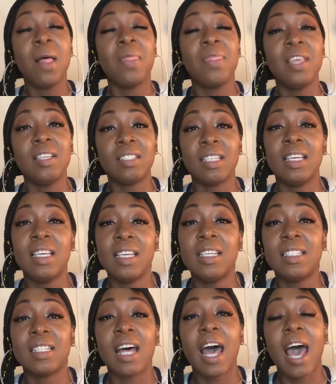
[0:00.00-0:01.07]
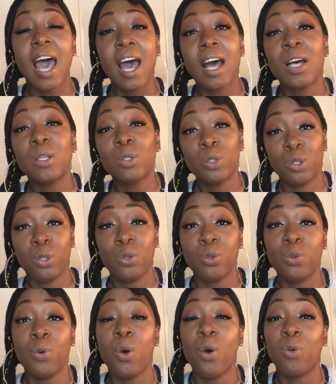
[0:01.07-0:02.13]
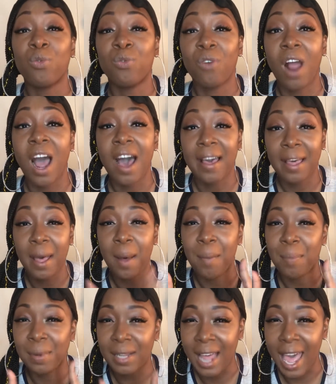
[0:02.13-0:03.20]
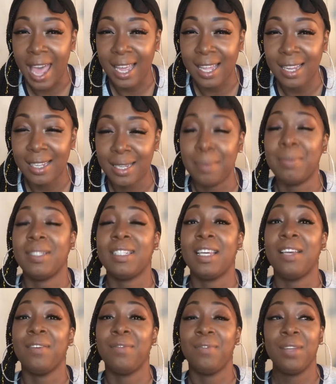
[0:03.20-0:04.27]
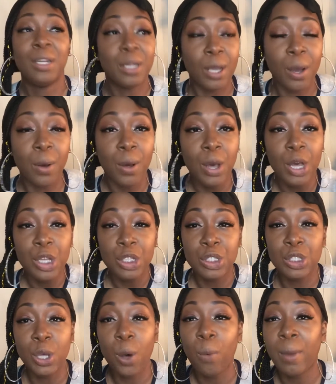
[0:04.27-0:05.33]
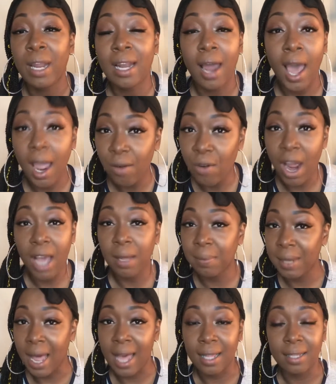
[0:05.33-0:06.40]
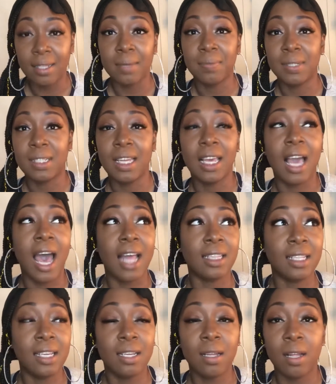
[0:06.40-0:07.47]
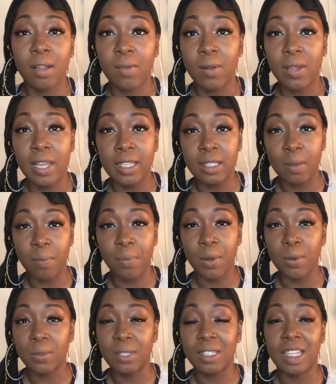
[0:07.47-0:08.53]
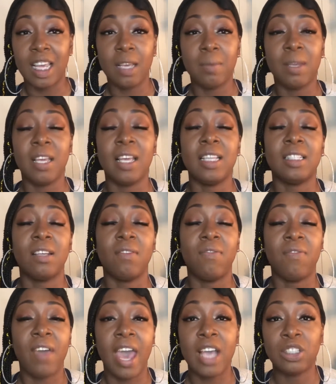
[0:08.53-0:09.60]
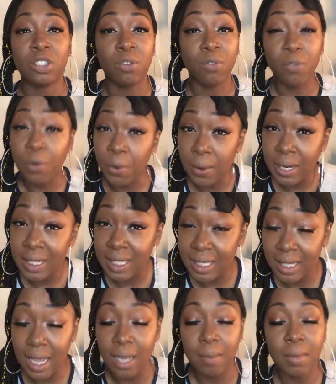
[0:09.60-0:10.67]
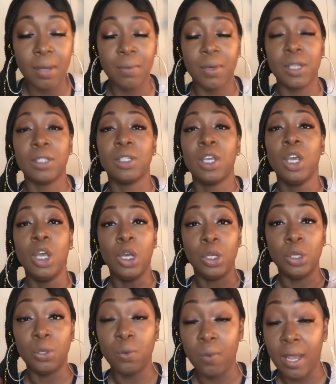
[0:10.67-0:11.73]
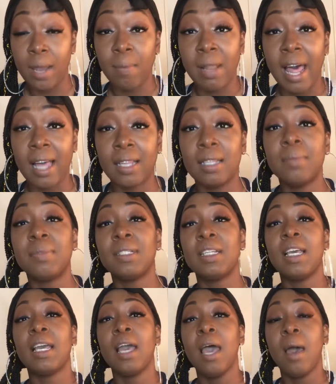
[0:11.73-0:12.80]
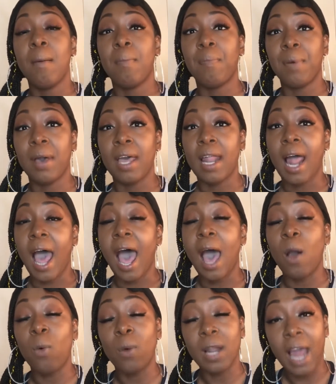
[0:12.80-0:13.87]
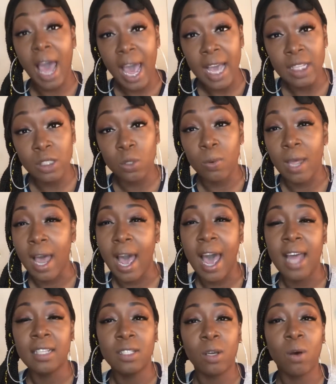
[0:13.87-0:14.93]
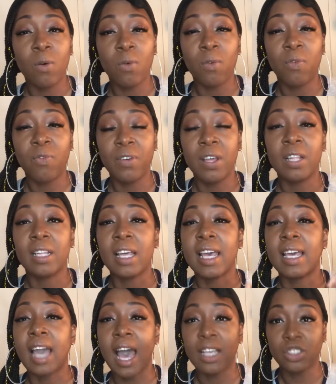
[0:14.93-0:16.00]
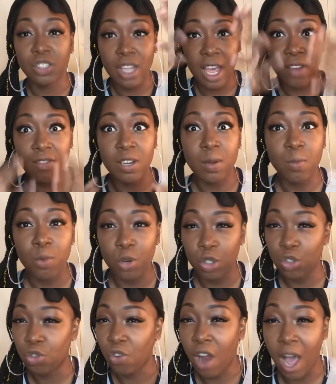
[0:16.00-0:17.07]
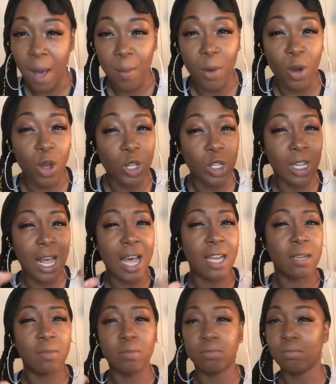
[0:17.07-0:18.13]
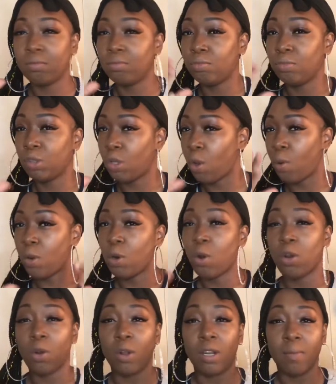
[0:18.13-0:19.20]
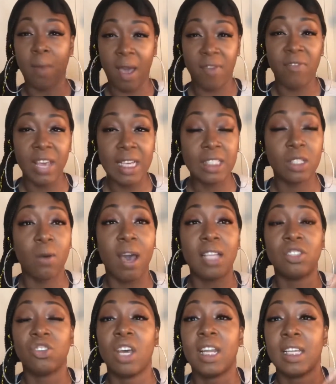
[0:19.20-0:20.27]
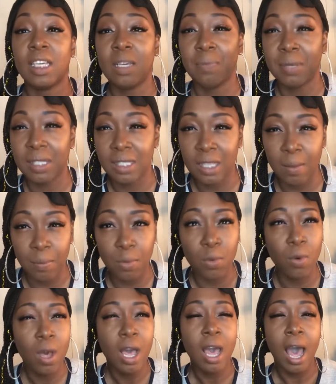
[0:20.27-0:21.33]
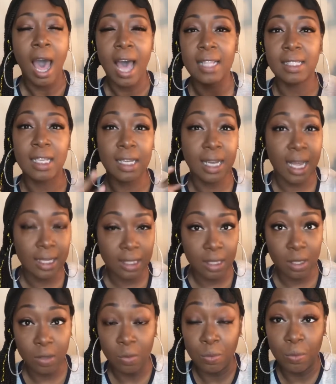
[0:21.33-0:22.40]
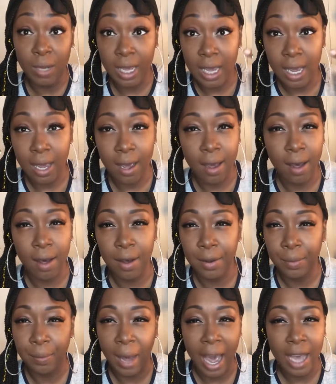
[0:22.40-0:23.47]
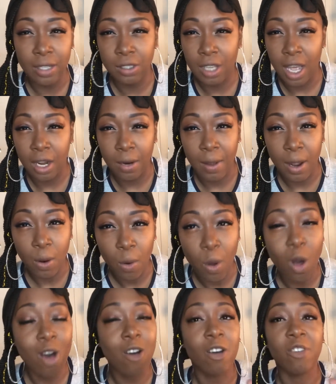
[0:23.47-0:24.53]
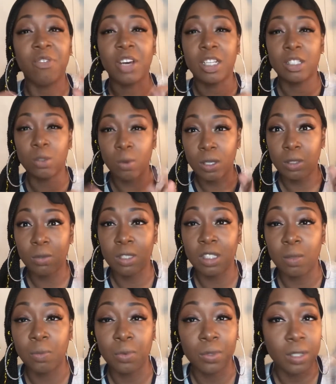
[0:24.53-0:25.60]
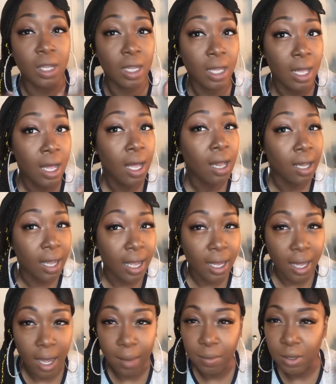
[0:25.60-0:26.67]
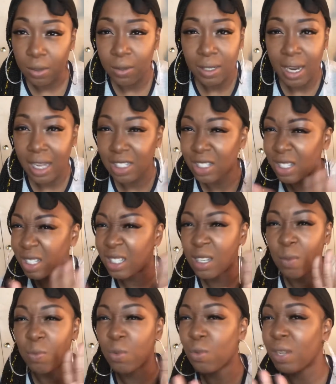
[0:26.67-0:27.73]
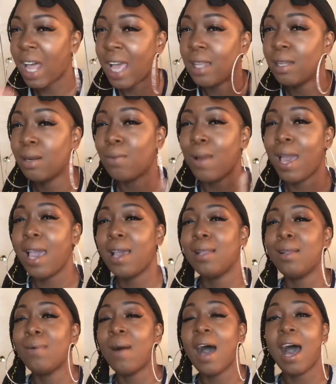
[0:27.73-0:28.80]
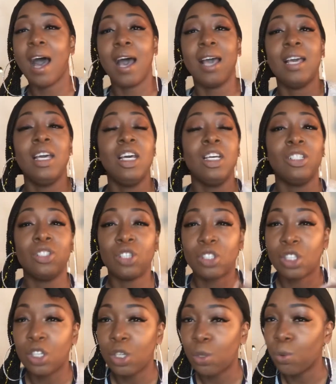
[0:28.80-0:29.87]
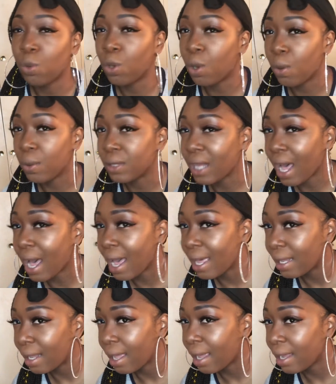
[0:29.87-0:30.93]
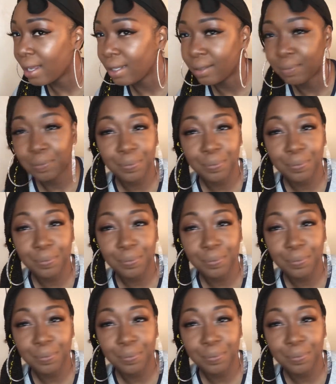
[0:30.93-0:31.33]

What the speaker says: This is a how to rock black lipstick video. So when I rock black lipstick, I think it's a bold statement. It's a fashion forward statement when you wear black lipstick. But when I do it, I don't feel like I should have any more drama or a lot going on in my face. So I try to keep it simple. I tend not to wear eyeshadow at all, or if I do a simple look like I'm doing now. Just a simple light little halo eye, just a little gold highlight.